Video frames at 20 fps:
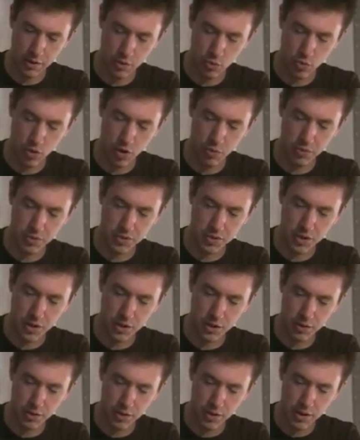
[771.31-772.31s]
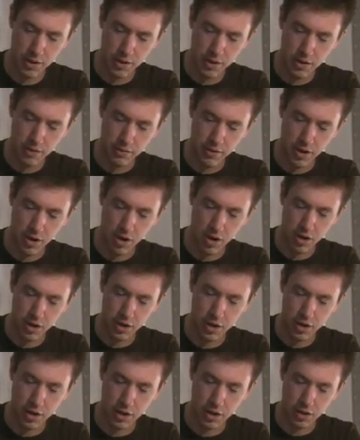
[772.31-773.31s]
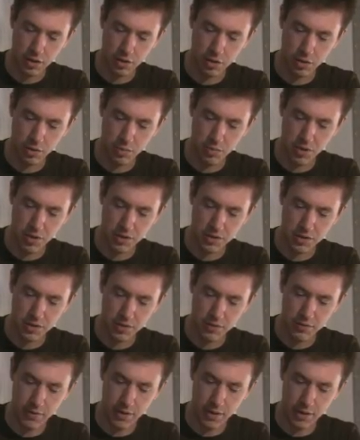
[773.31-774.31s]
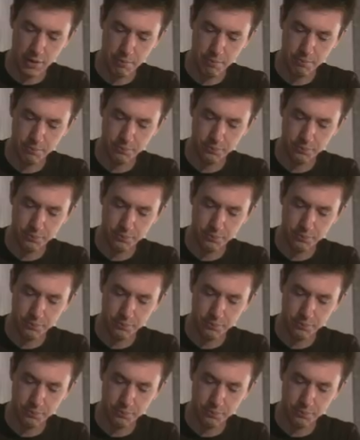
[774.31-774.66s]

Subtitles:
Aromas here, they are getting a little bit of a